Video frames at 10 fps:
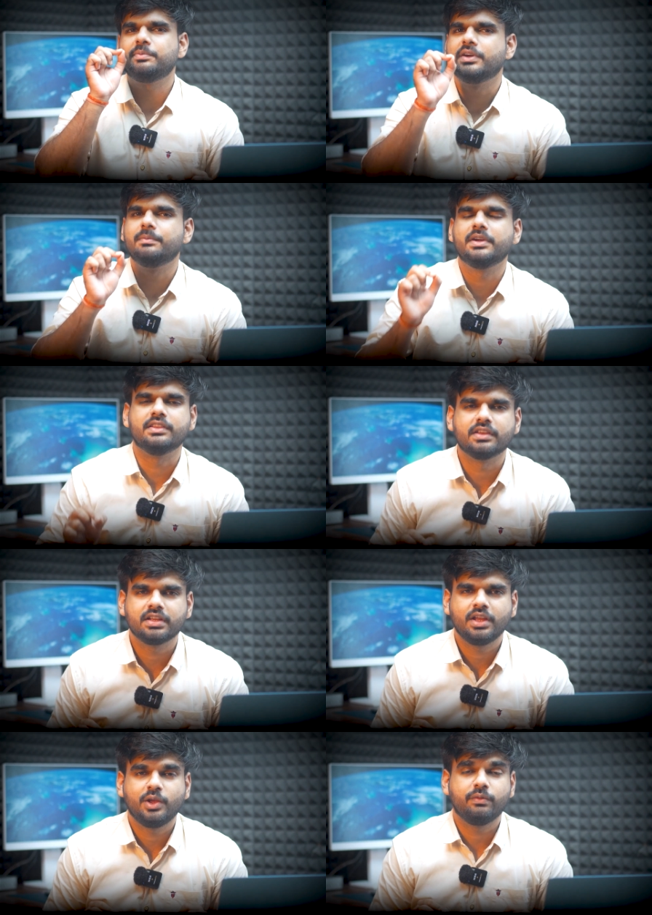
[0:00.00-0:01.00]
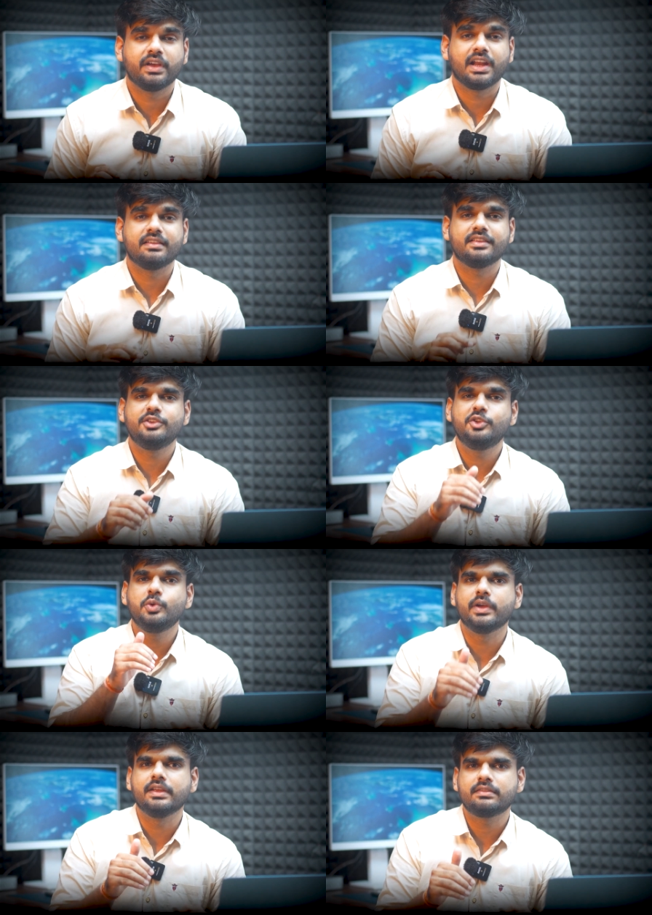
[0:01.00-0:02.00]
per month, whereas in
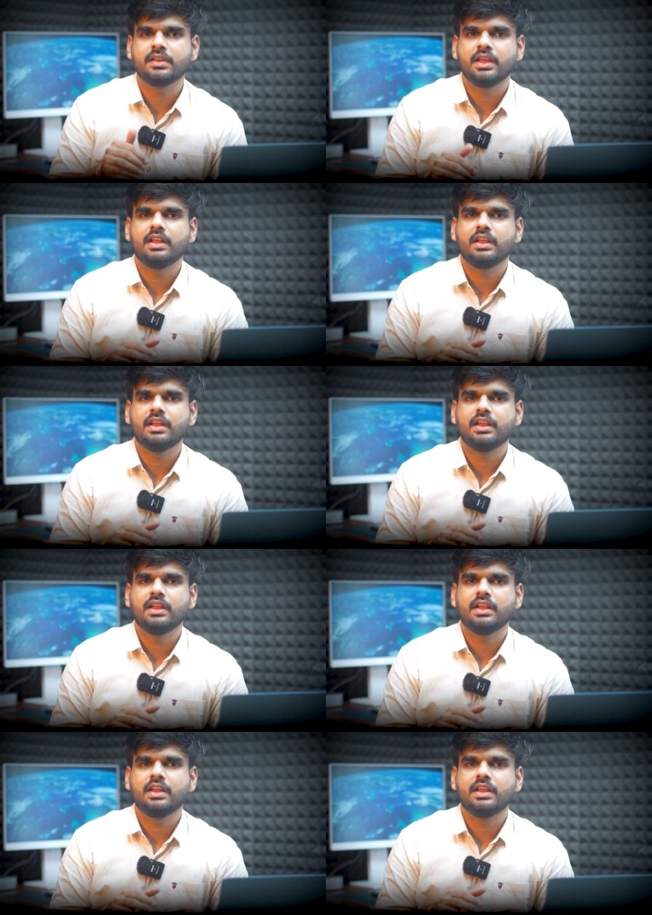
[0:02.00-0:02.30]
US,